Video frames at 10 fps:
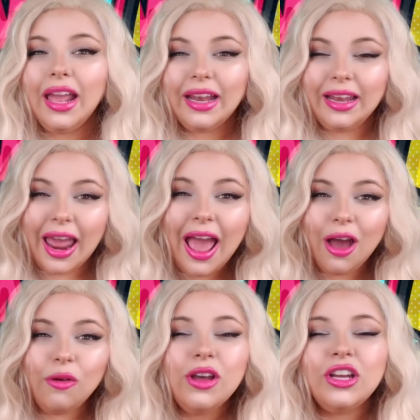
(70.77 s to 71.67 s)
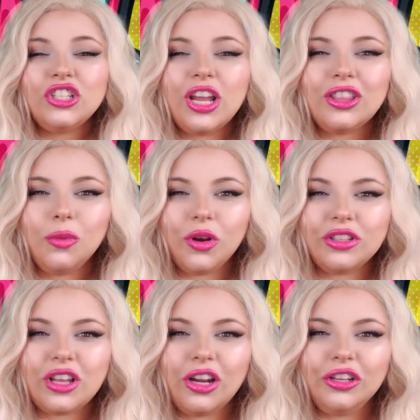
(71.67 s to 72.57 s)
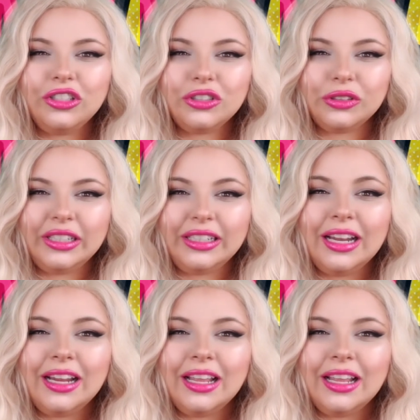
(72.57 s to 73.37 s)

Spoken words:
Now, check the words on your screen